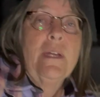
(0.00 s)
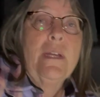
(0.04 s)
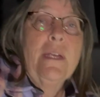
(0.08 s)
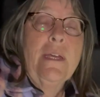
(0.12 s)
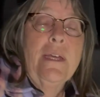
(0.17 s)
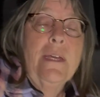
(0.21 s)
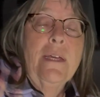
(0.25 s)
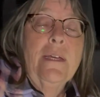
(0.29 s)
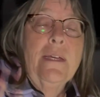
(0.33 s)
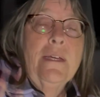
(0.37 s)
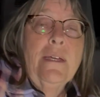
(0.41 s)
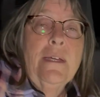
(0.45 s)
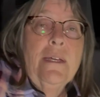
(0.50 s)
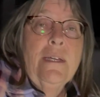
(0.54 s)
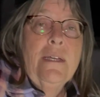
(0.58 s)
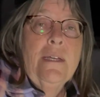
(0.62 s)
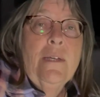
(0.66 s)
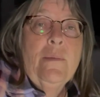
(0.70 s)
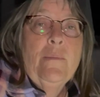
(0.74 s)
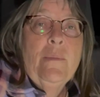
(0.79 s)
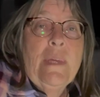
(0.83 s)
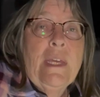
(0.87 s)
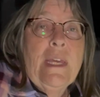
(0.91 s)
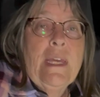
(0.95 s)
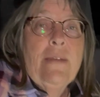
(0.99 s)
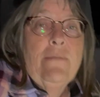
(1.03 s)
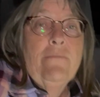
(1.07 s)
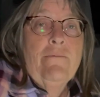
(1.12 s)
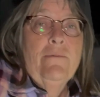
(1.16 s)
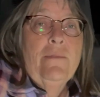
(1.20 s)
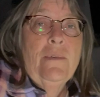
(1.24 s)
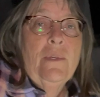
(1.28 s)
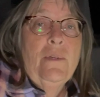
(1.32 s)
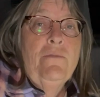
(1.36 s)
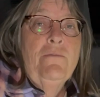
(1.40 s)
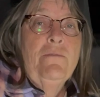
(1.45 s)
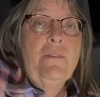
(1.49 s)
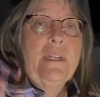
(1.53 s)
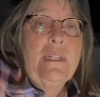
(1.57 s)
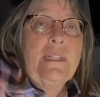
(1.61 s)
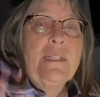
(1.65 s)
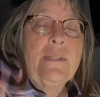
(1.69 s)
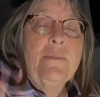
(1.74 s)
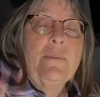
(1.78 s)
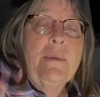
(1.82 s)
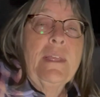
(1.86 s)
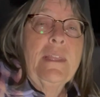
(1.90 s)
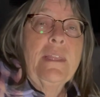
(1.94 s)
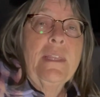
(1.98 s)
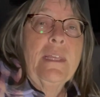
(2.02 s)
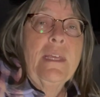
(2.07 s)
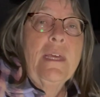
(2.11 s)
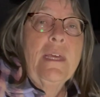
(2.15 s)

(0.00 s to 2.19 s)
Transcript: I became new friends with.